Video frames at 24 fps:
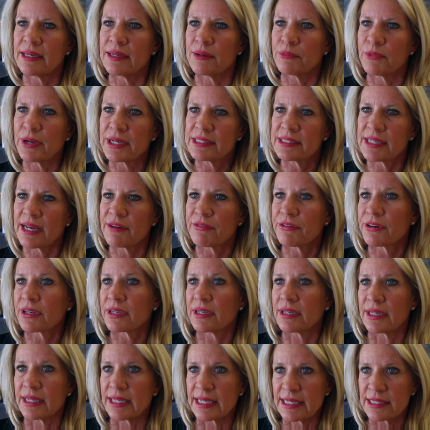in West
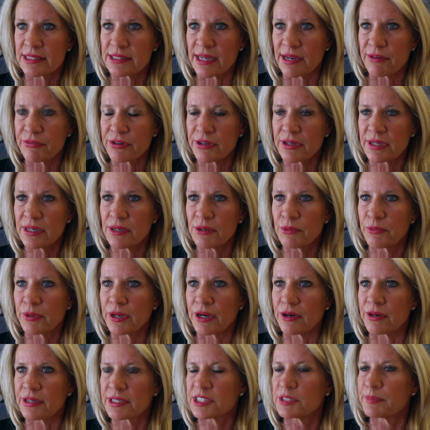Africa and East Africa.
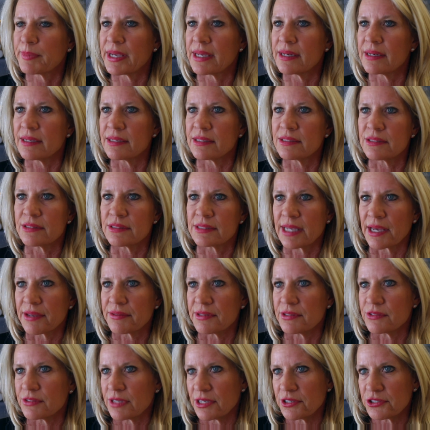We are expanding to
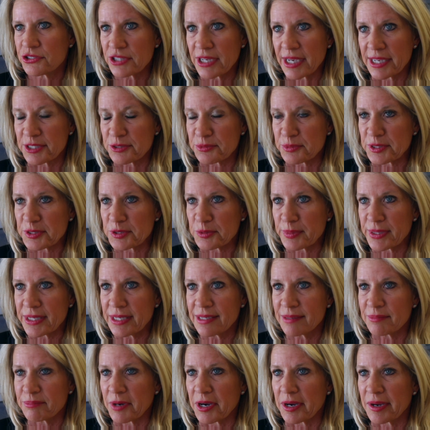Southeast Asia as we
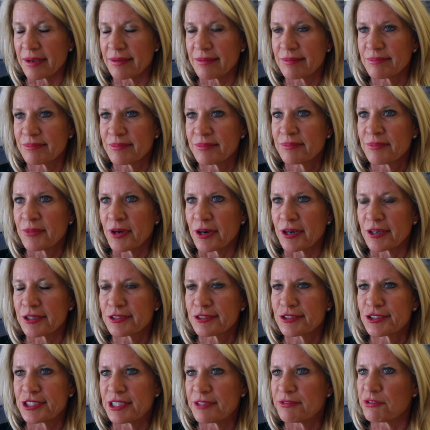speak. Our
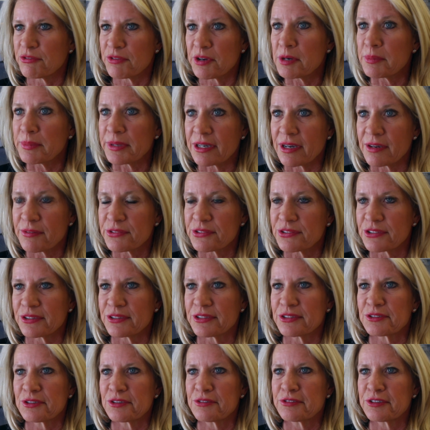Chief Development
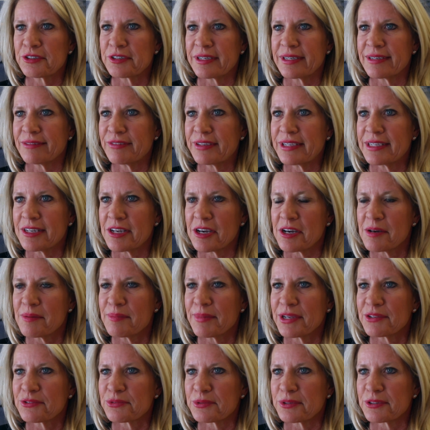Officer is over in
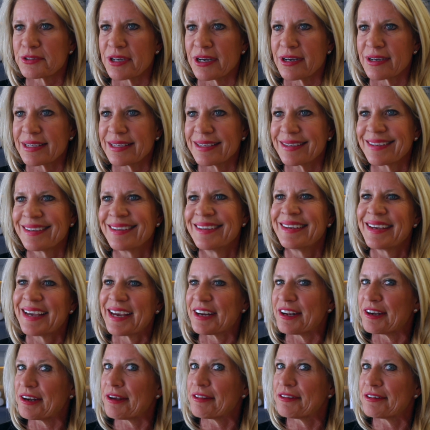Vietnam as we're talking
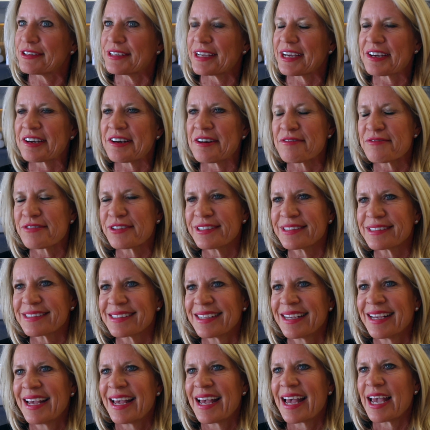at another tech conference,
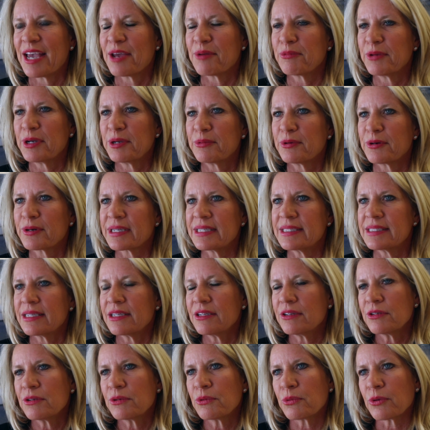and we will
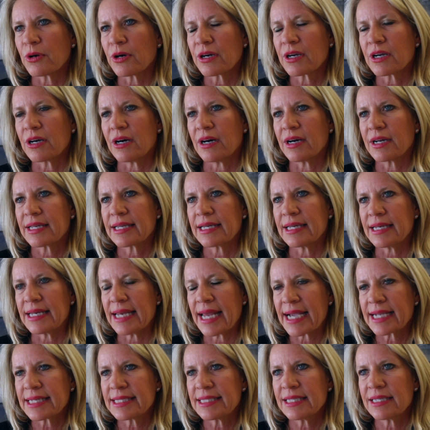continue to work on
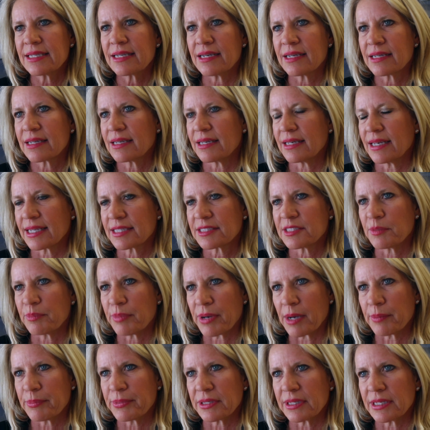connecting unconnected
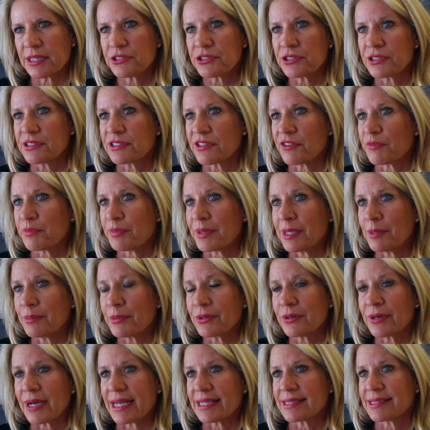populations of
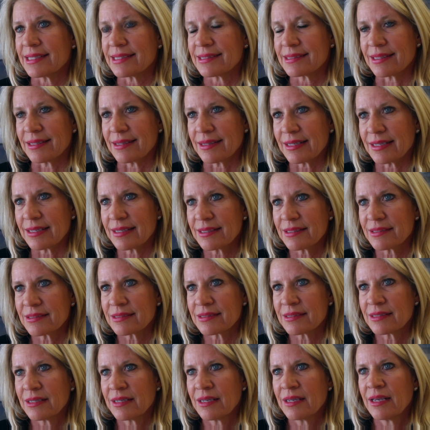people, assets, and
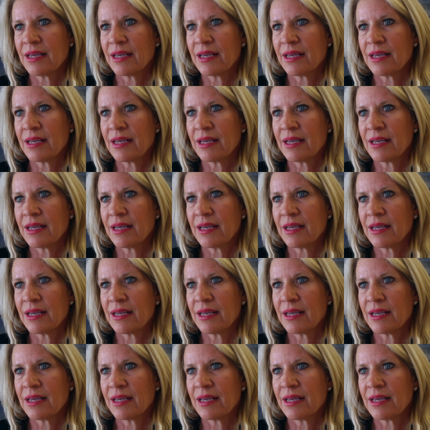things